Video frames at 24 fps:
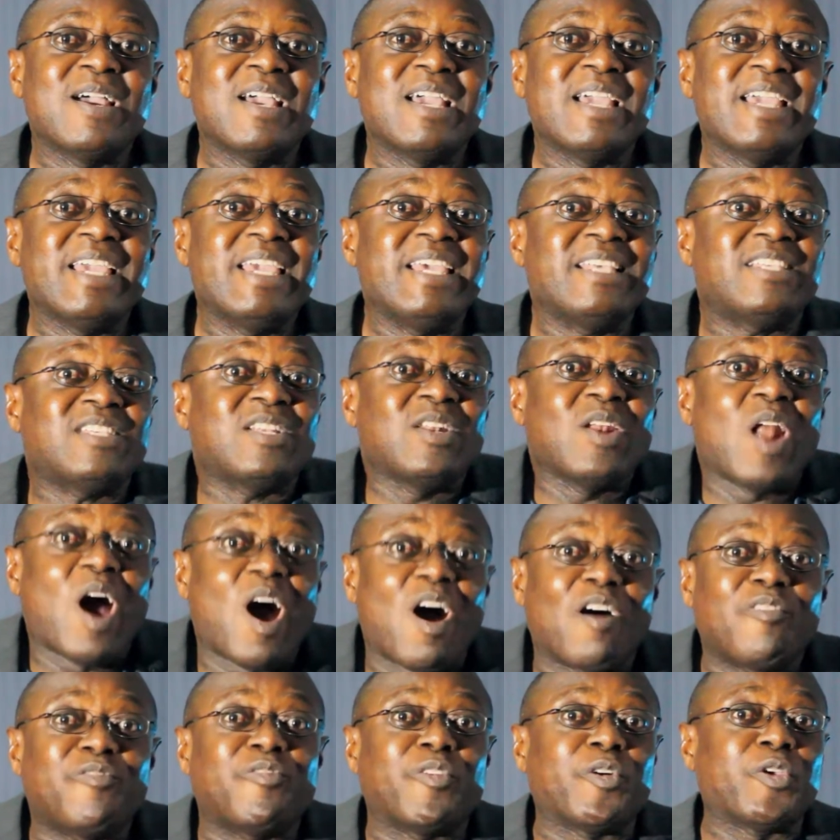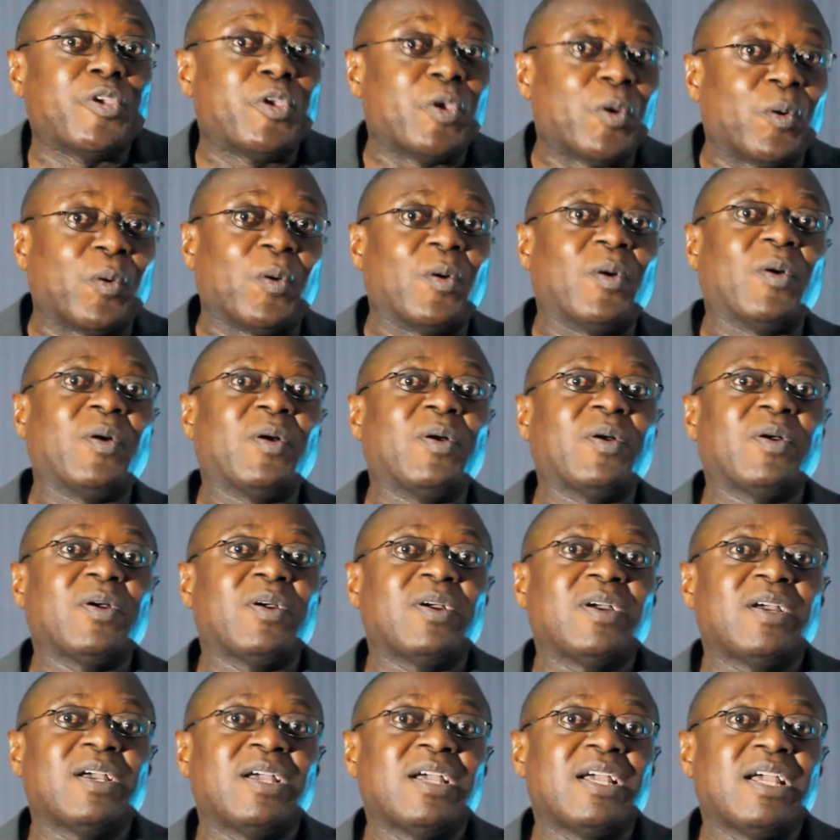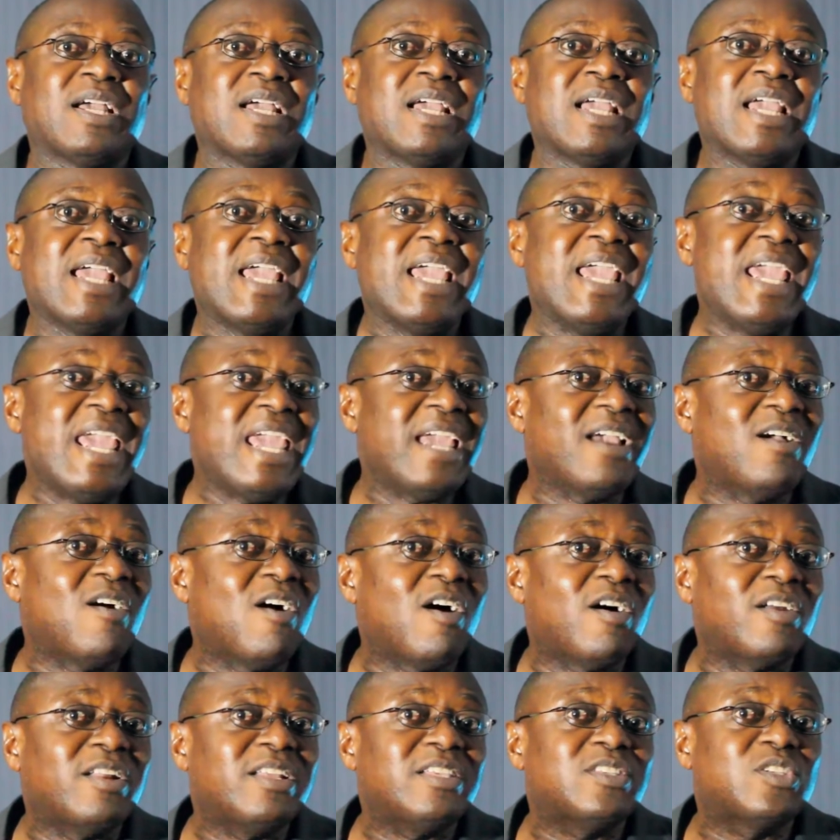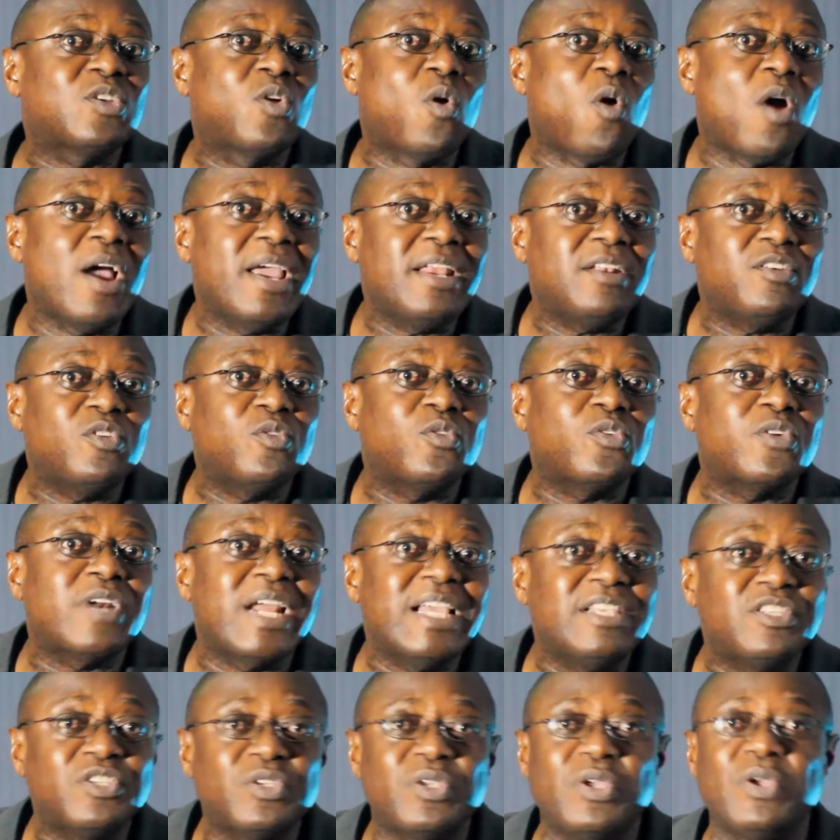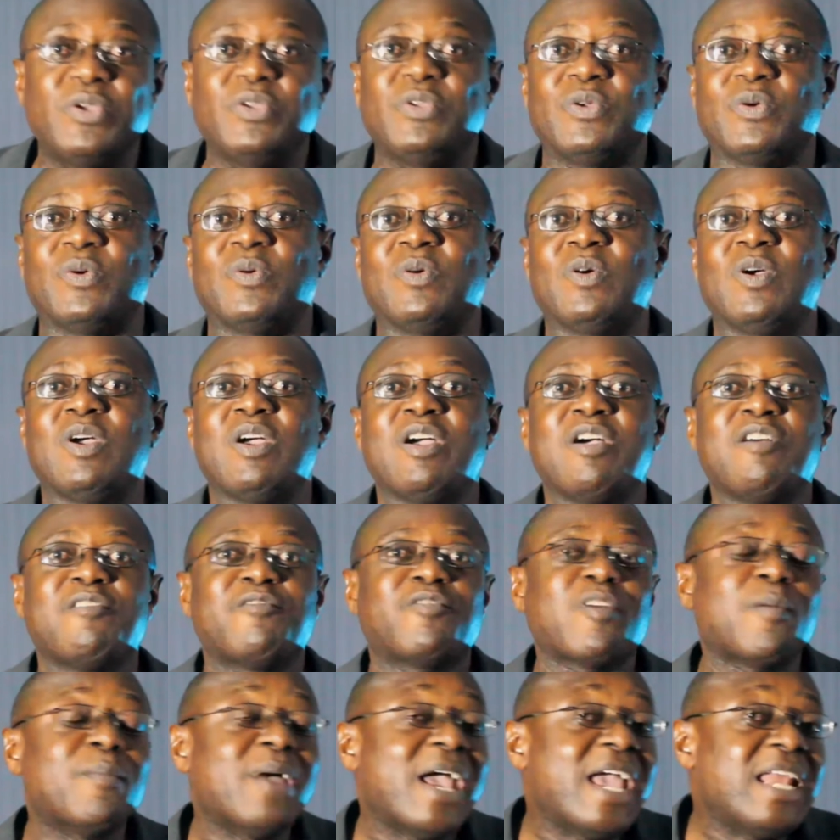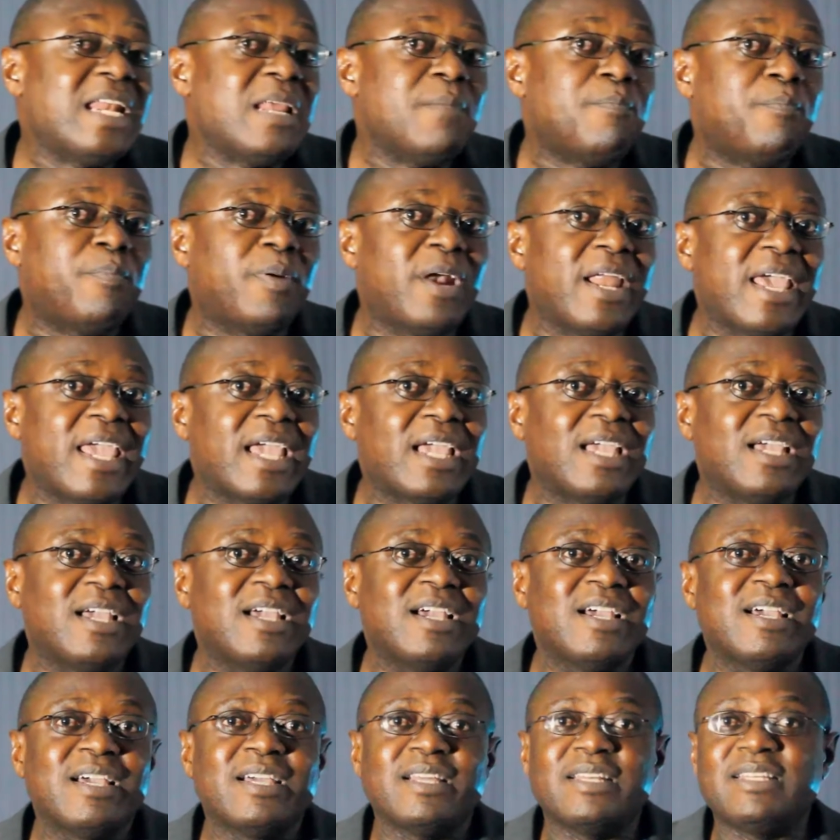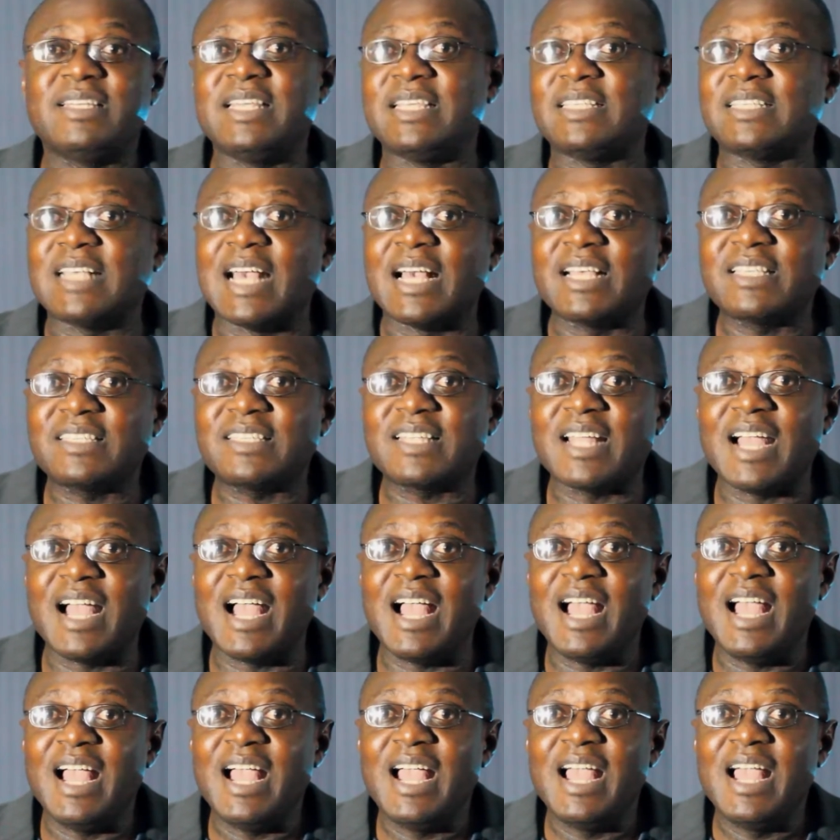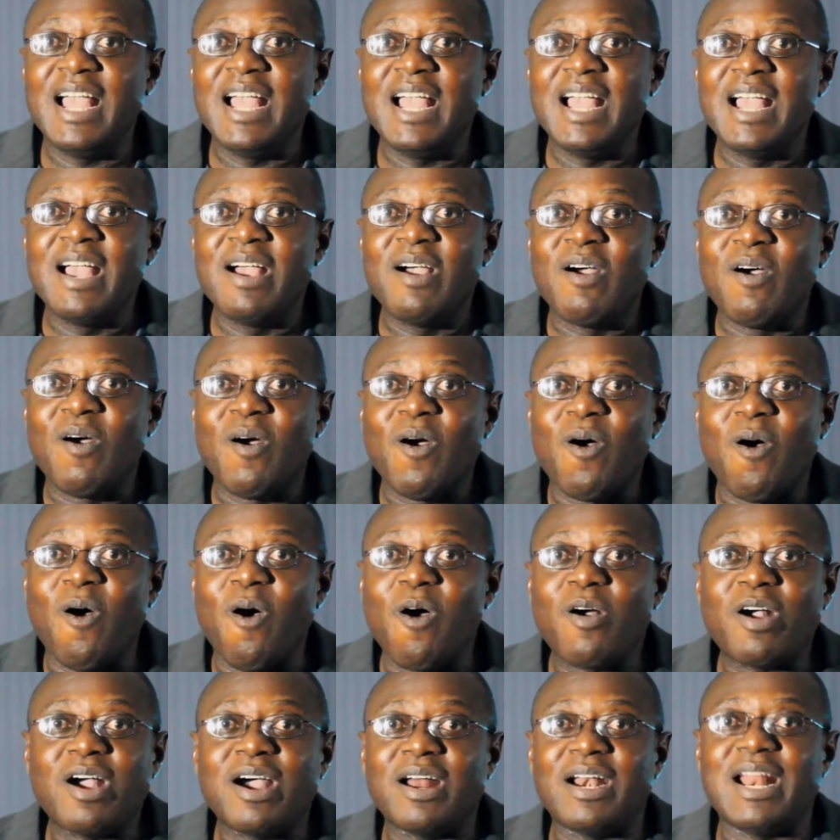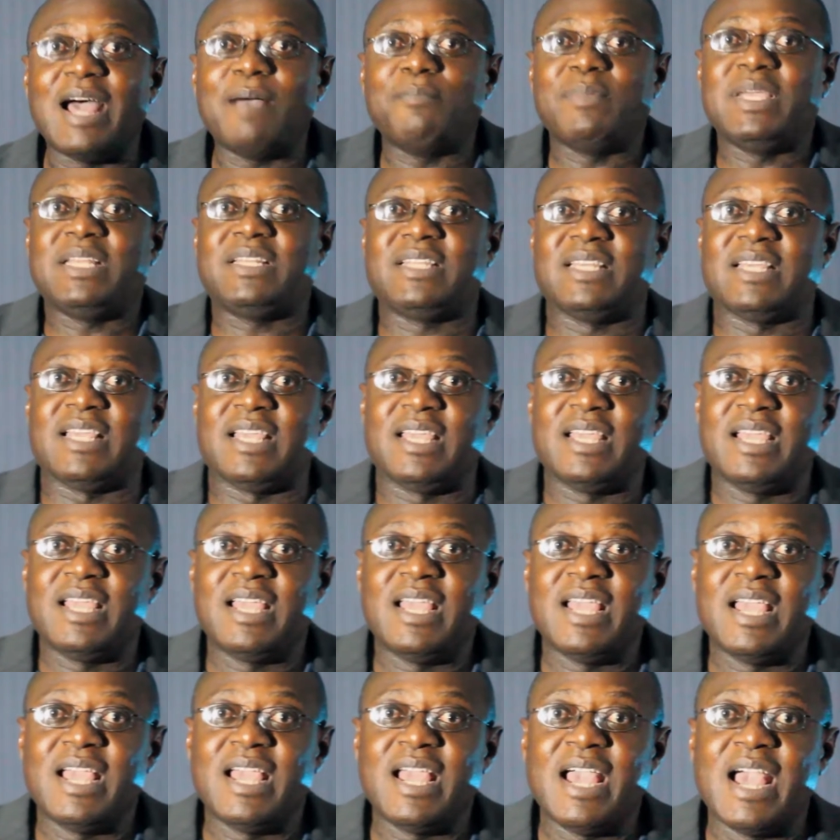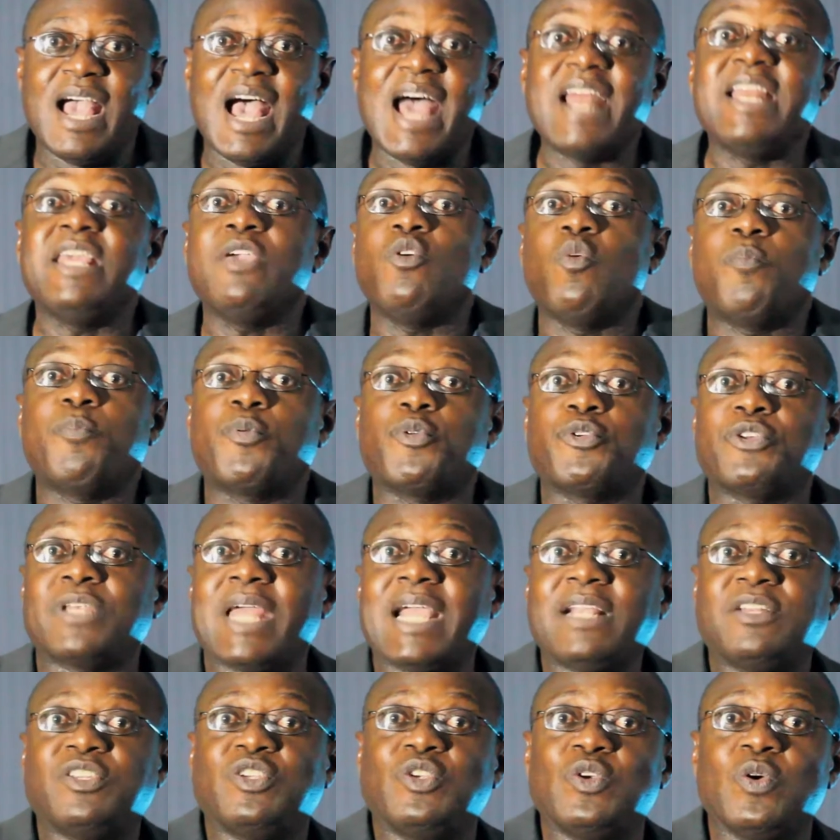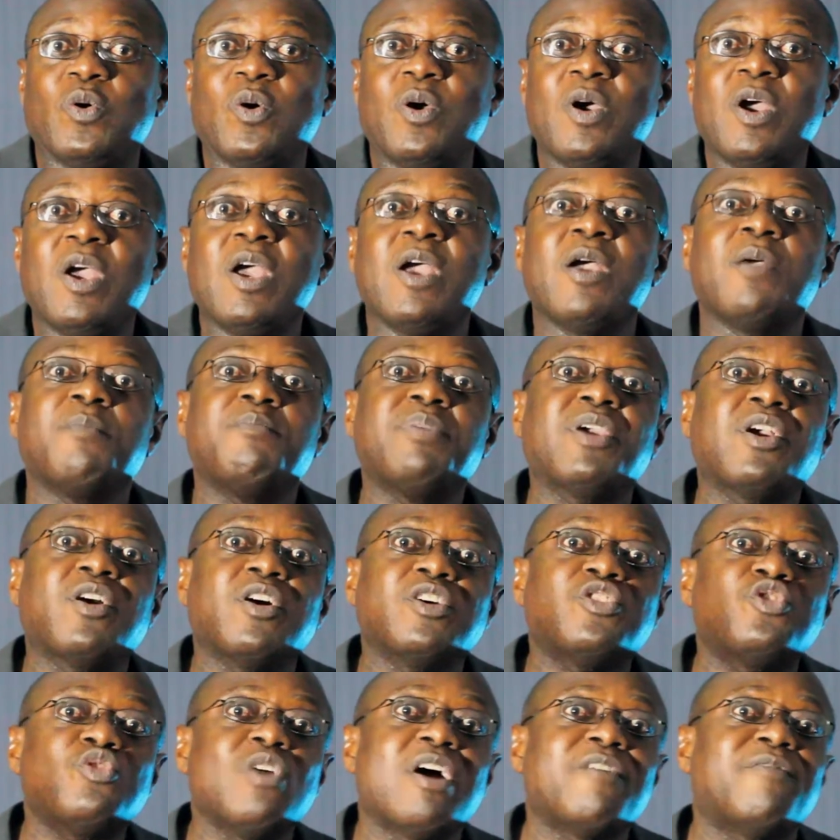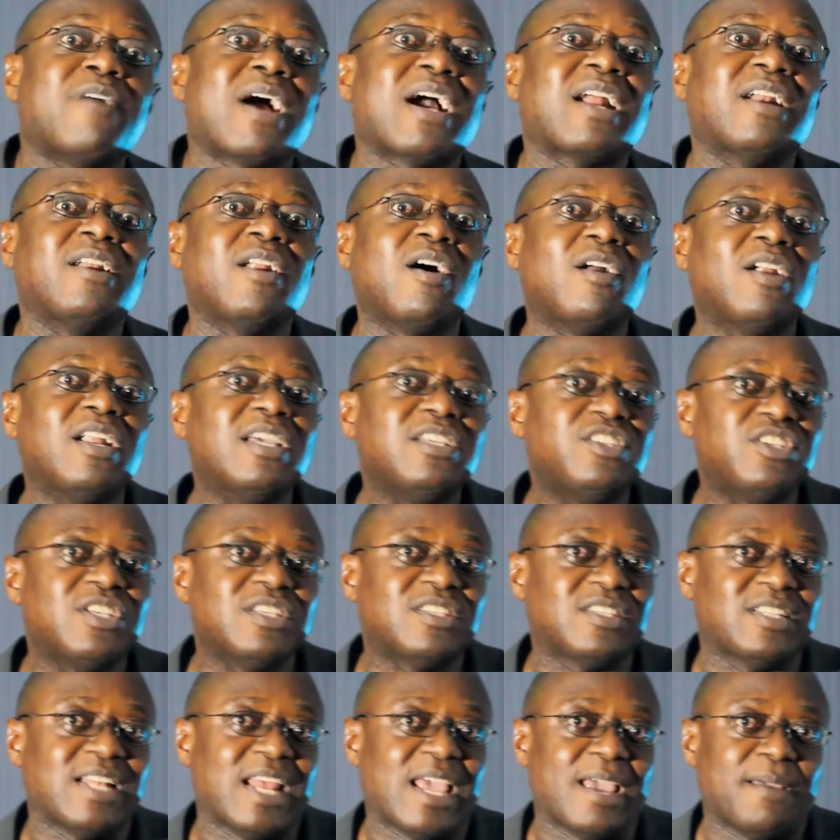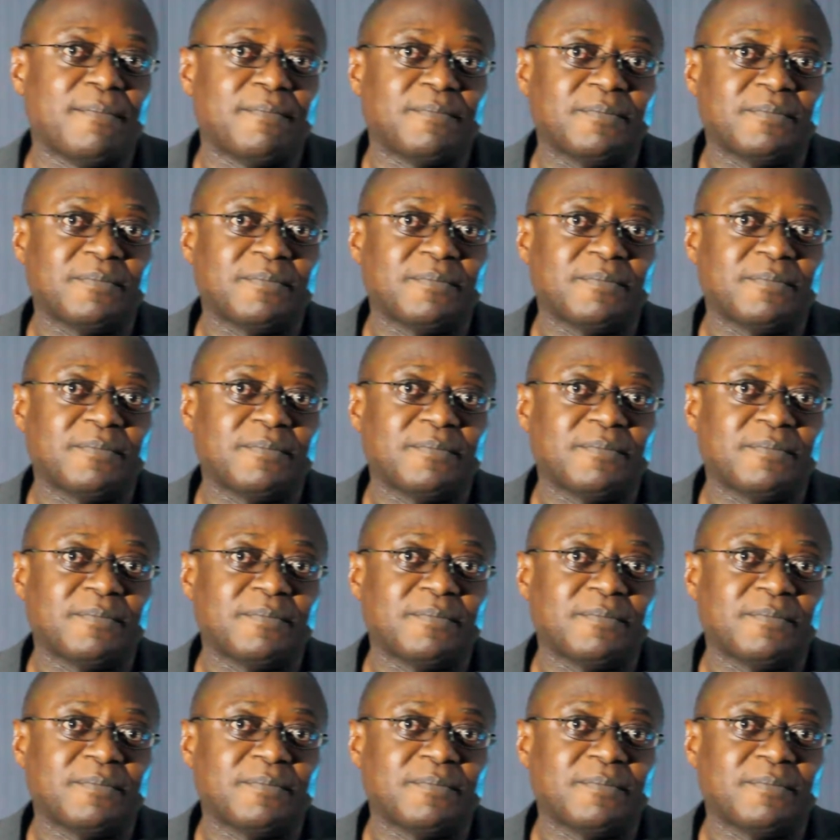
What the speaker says: His love for you, He, God, is going to rescue you from any plague, disaster, or calamity. And He will protect you because you have acknowledged His name.